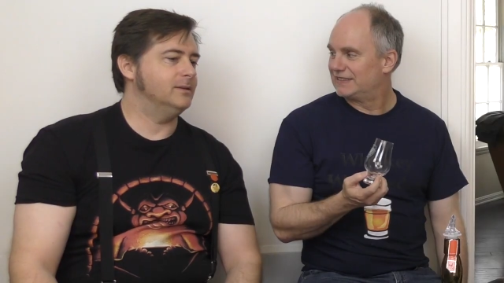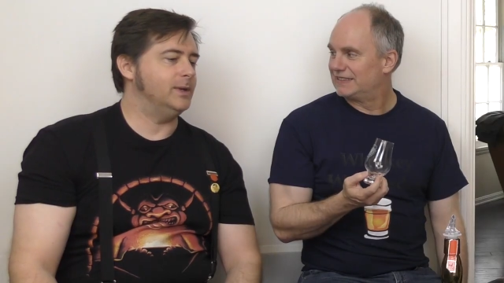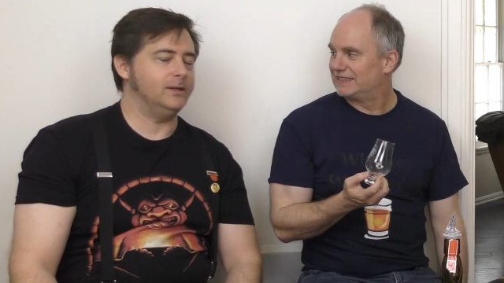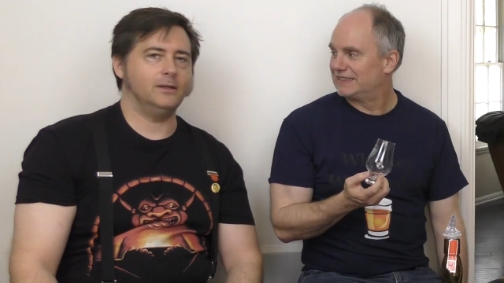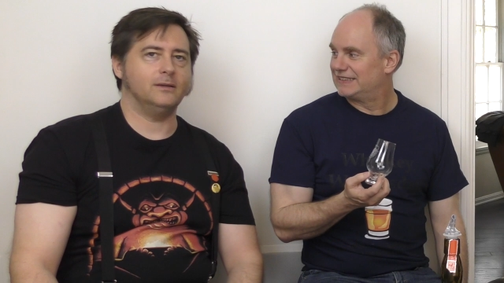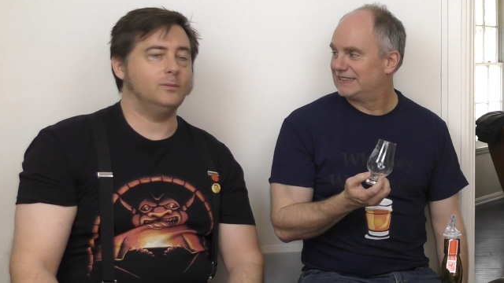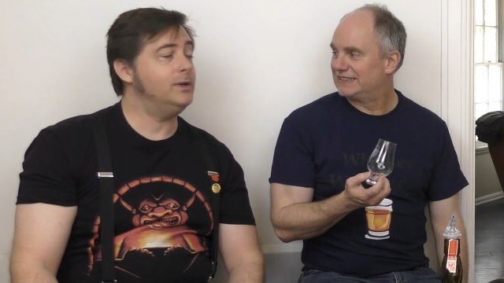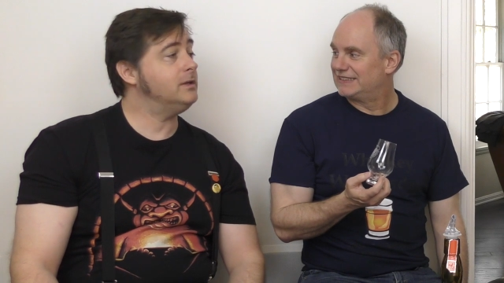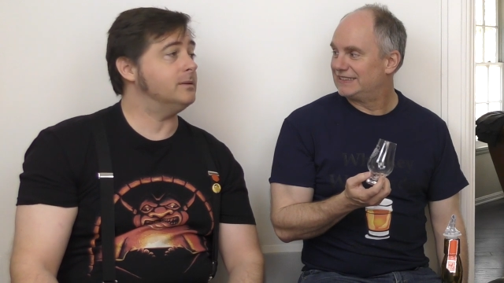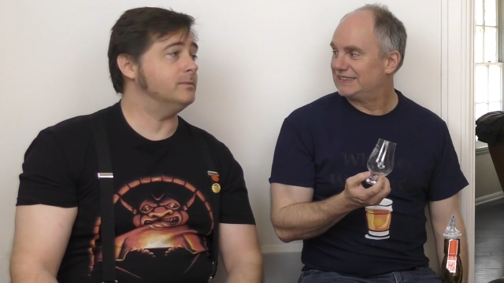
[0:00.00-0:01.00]
Speaker 1: Well, uh,
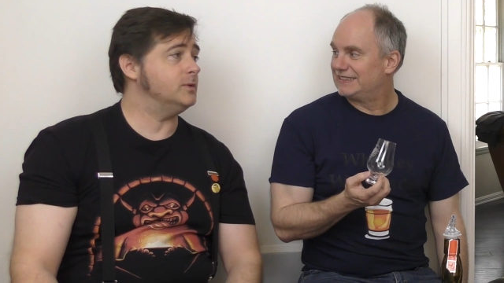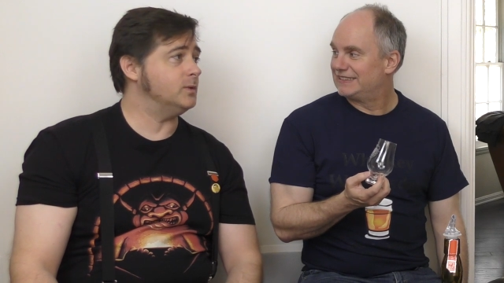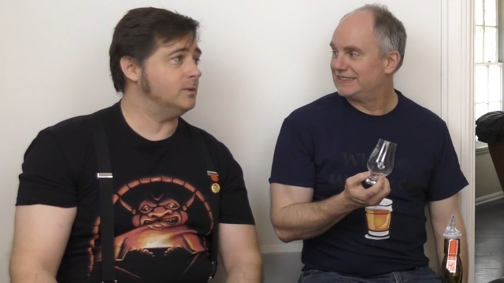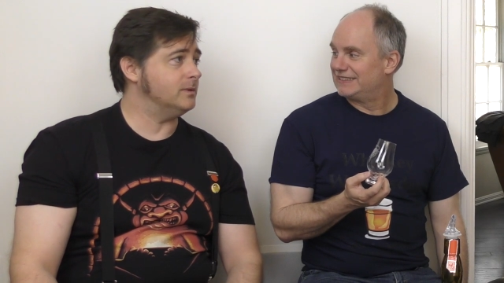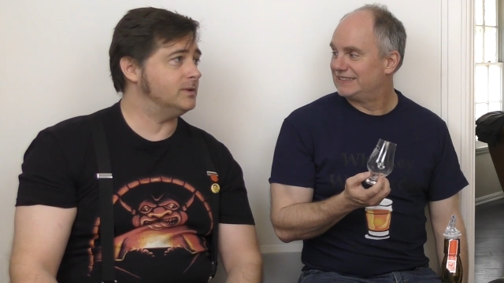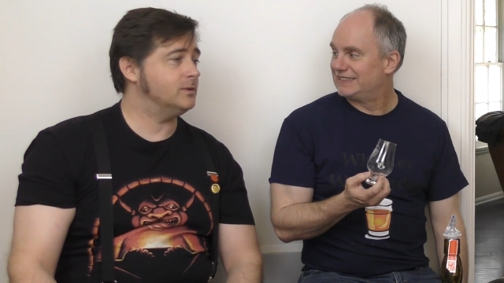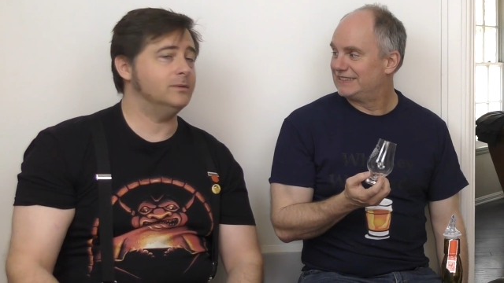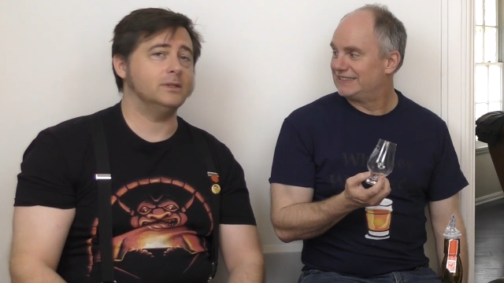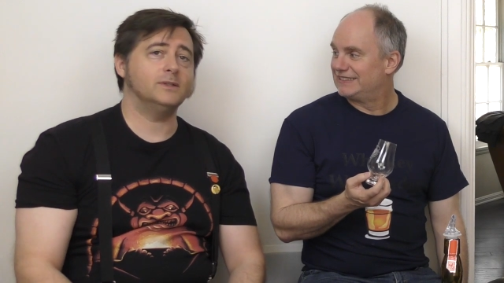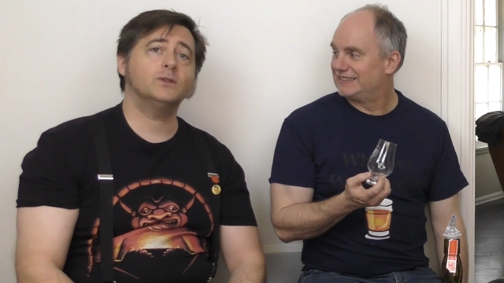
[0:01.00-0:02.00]
welcome to
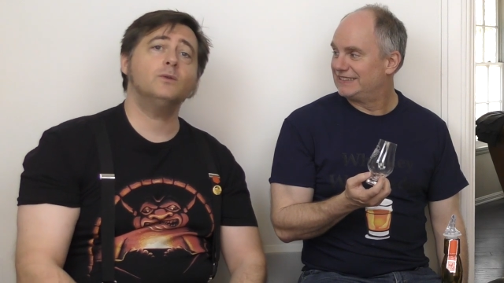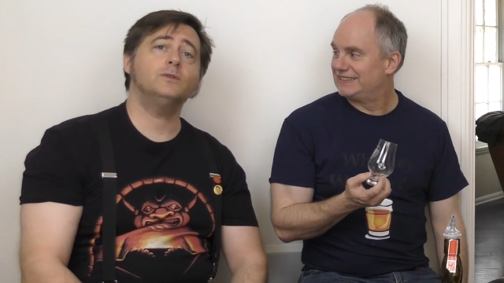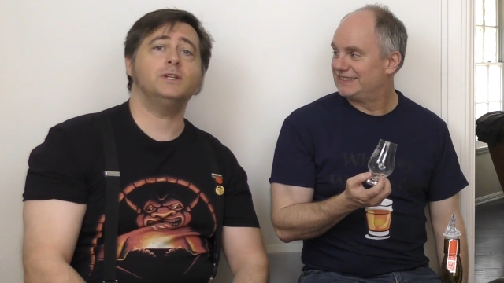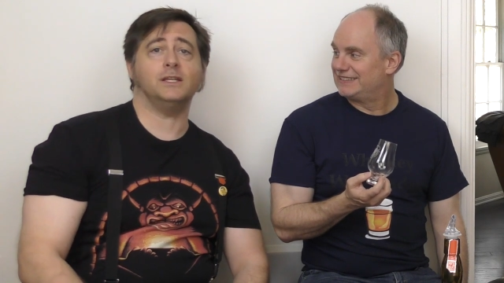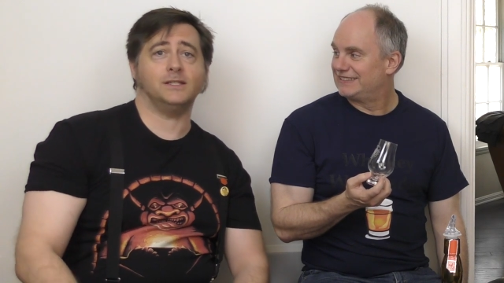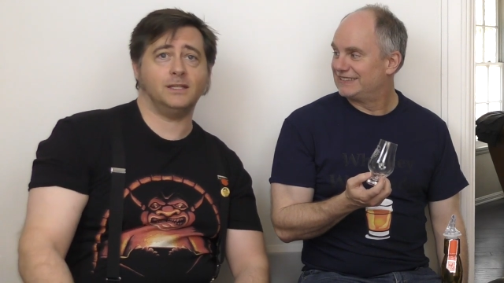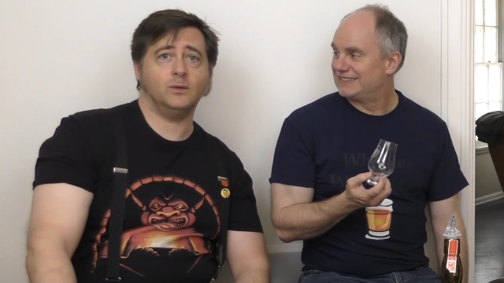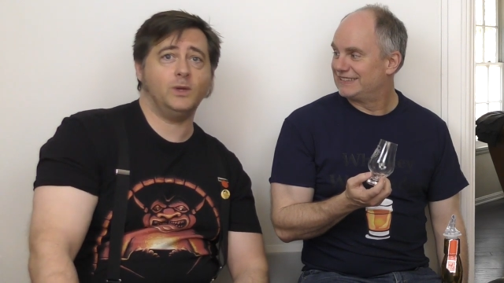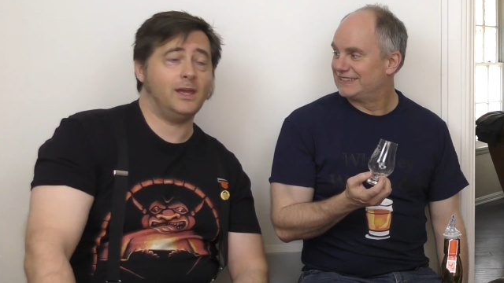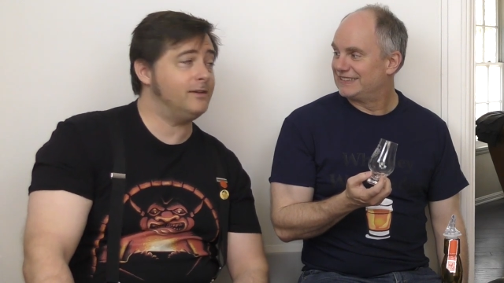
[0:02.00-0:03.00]
uh, Scotch
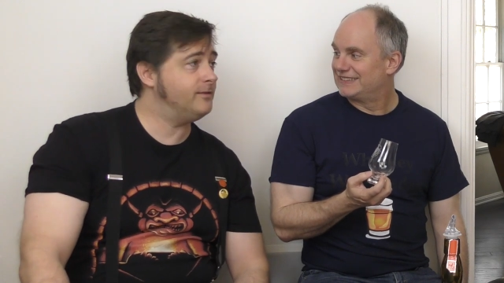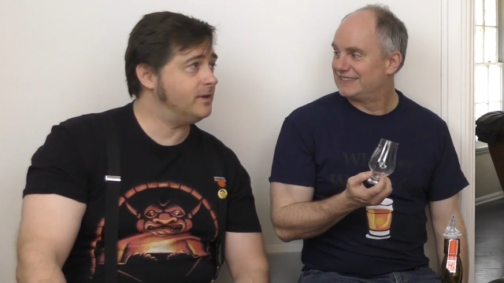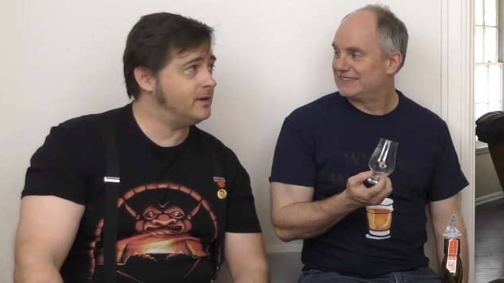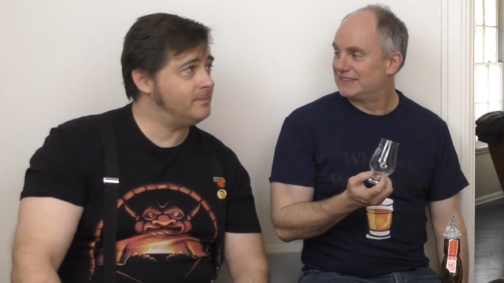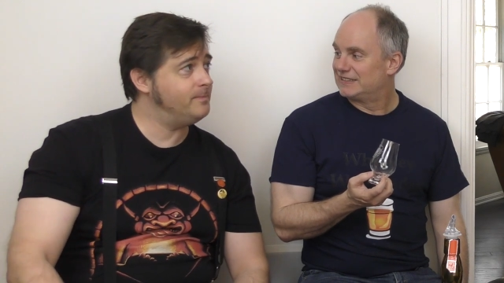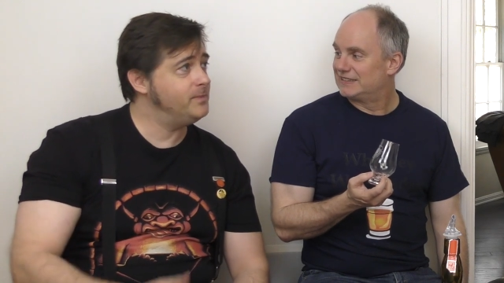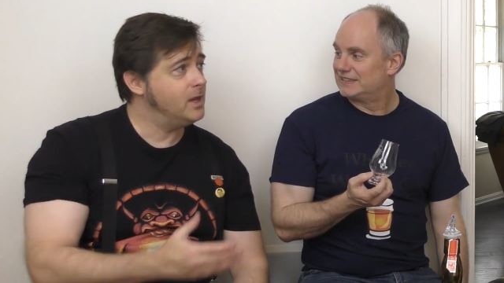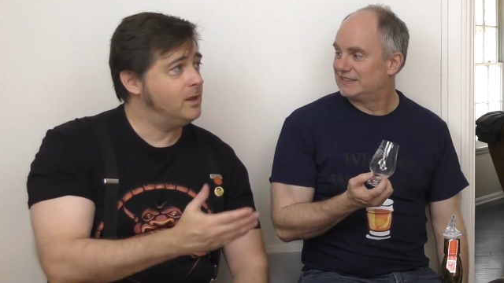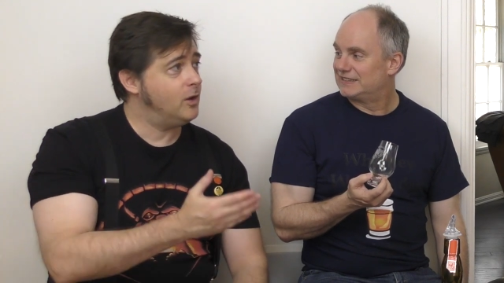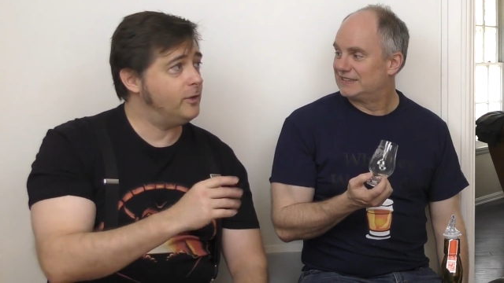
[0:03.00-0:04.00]
tasting. We have um,
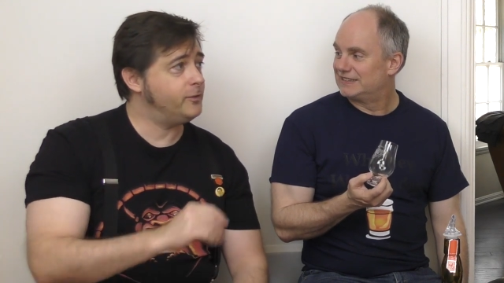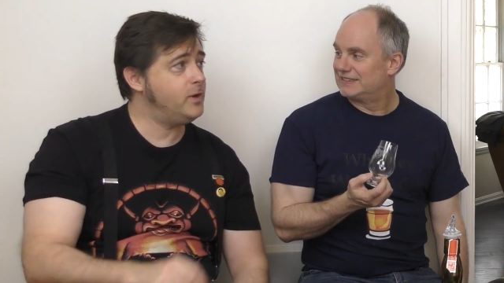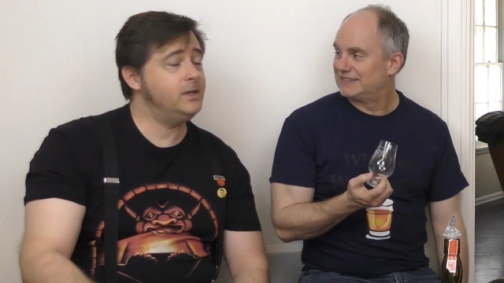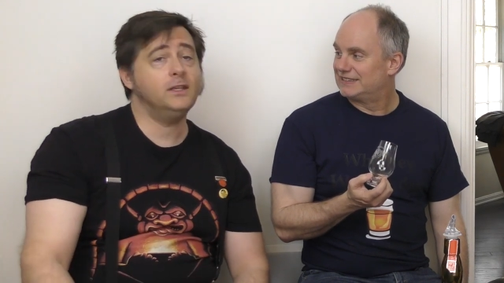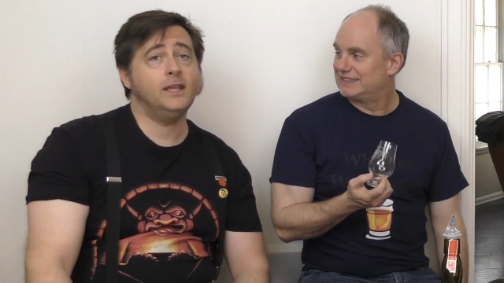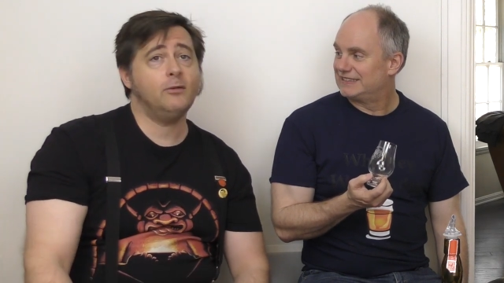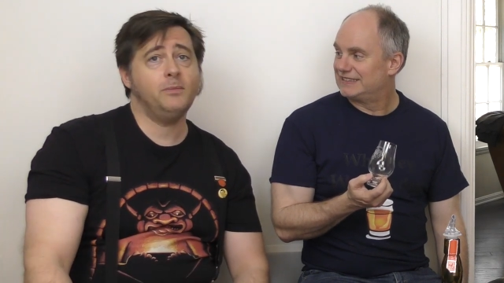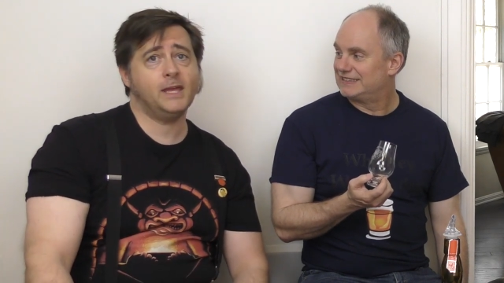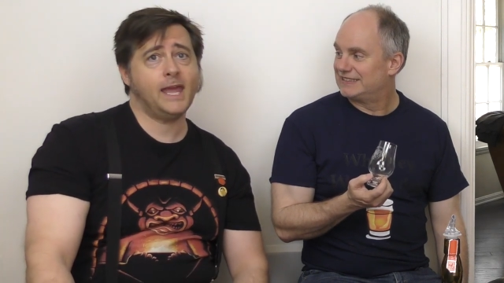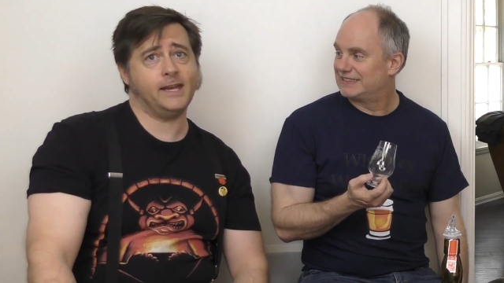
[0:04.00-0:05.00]
our friend
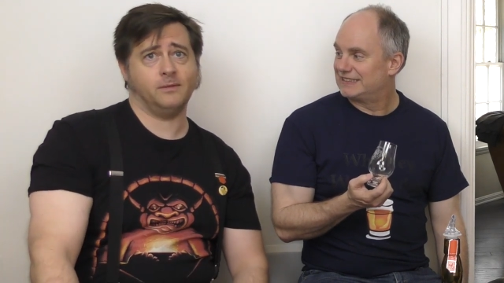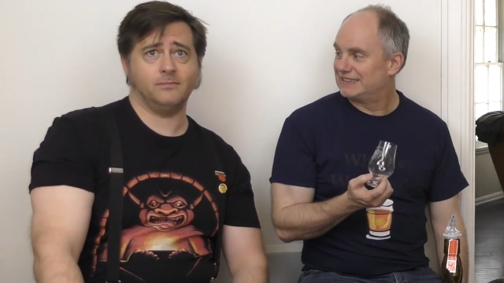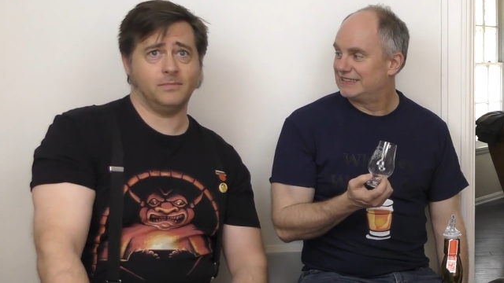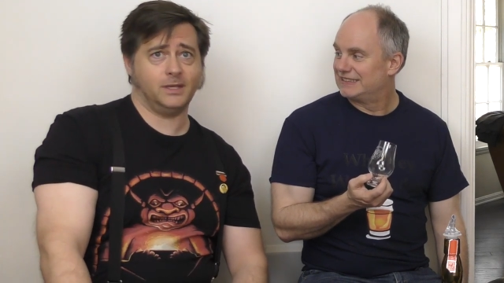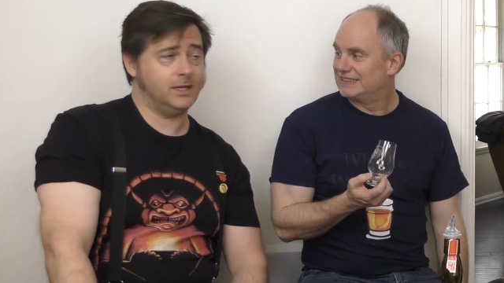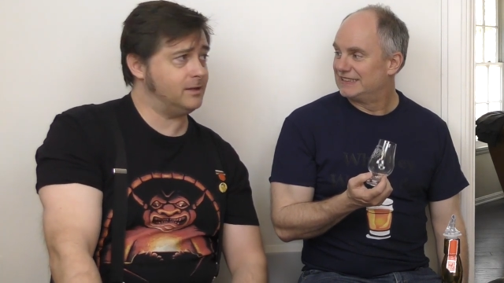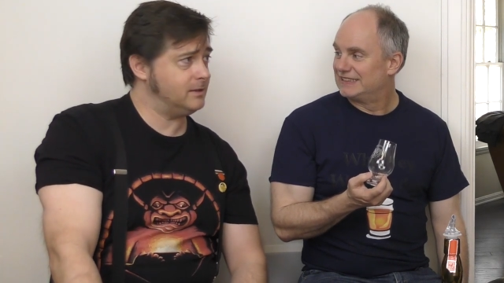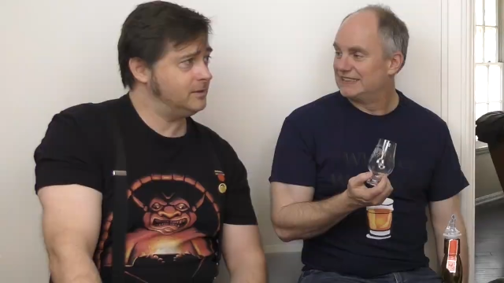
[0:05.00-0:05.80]
Gary McAdam here